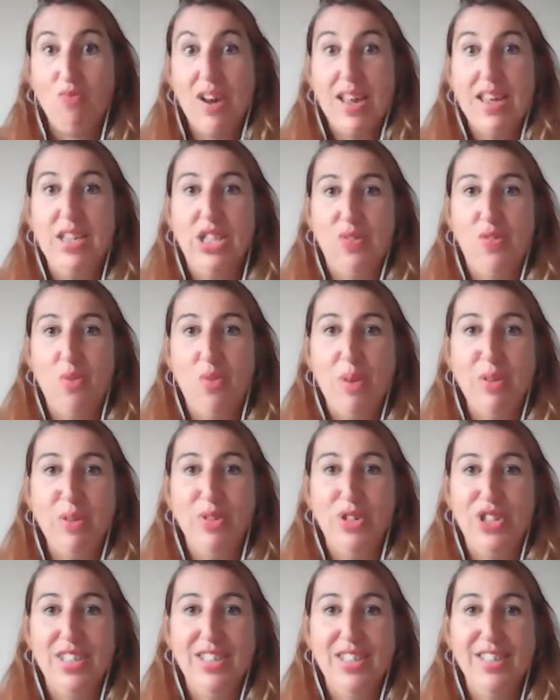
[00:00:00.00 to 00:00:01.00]
range of
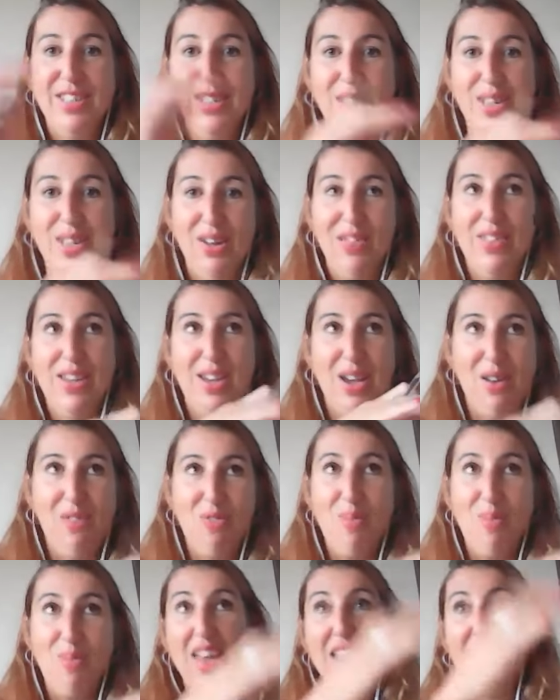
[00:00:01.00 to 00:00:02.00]
emotions, you know, that go
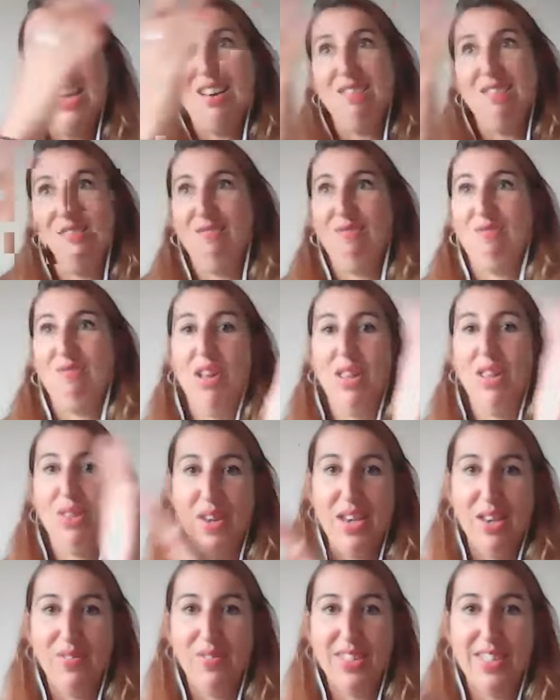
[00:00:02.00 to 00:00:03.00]
from here right the
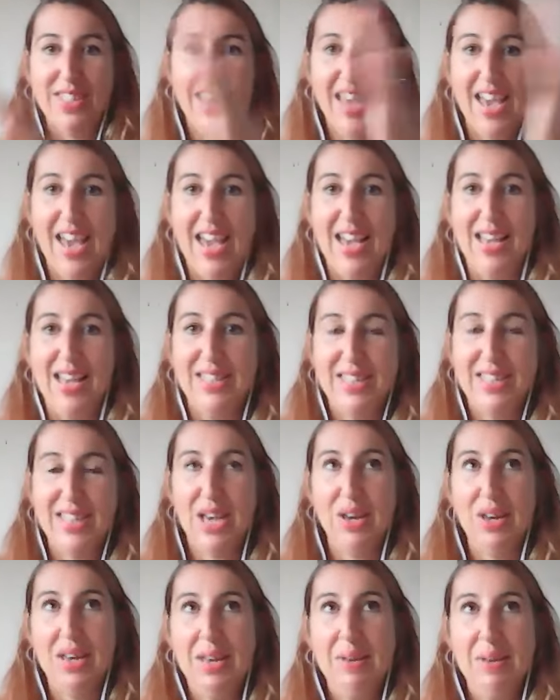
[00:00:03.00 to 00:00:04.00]
way over to there. Yeah,
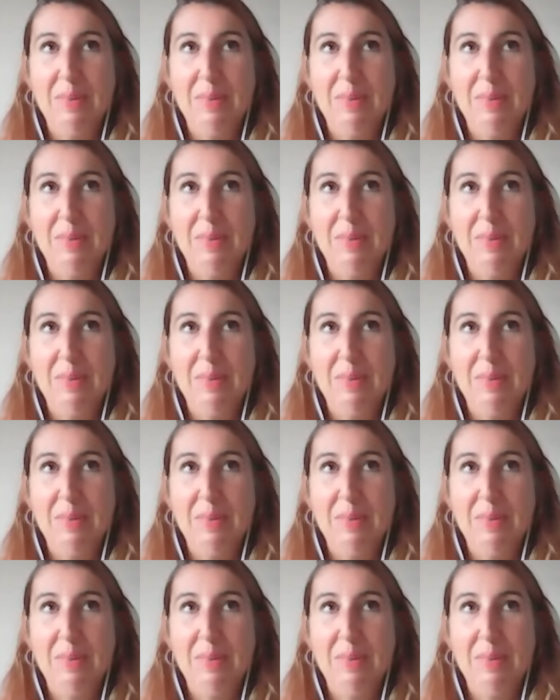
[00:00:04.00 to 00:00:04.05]
so, yeah.